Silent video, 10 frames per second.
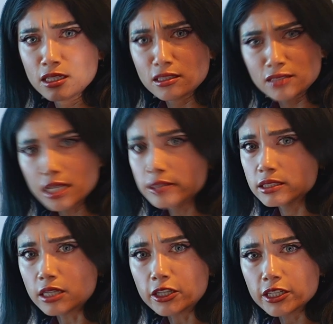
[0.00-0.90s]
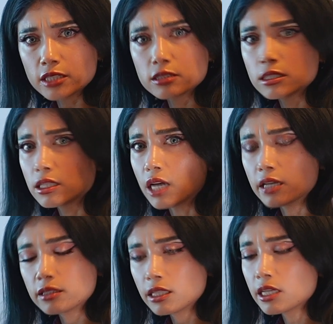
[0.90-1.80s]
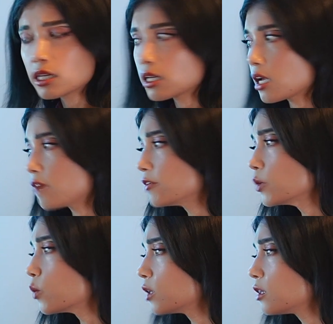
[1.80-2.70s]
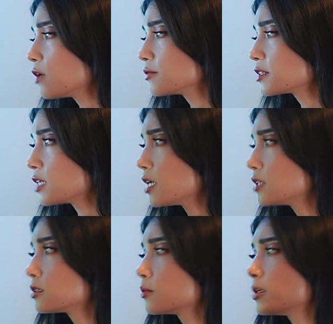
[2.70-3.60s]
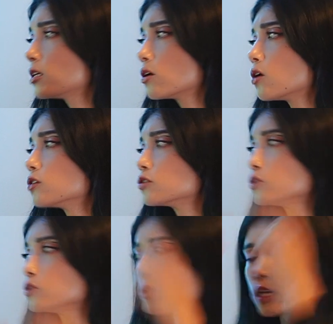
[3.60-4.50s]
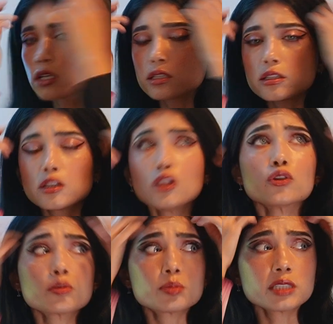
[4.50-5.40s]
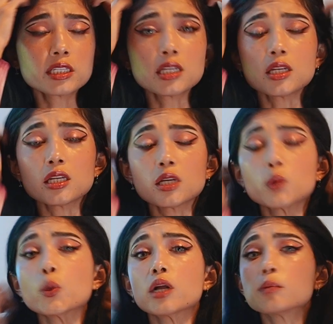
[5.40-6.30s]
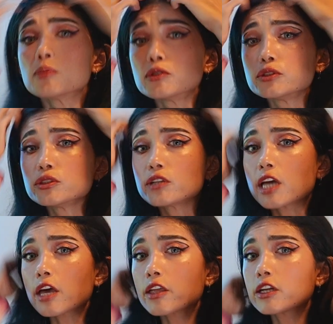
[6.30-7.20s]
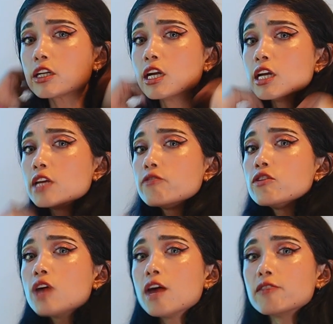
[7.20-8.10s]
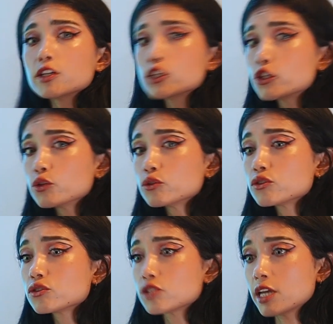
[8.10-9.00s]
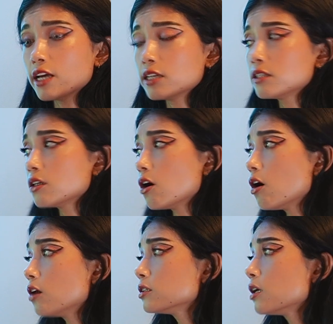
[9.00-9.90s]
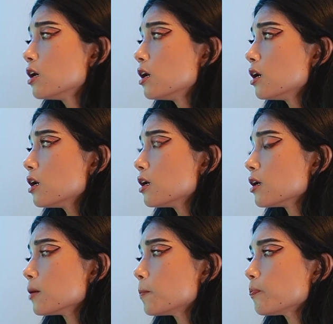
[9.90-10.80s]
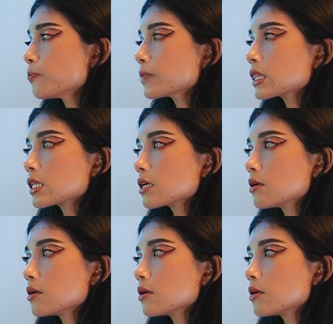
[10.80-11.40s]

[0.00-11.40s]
Sets are easy. I think everyone loves sets because you can look pretty well put together if you have a cute set on. Um,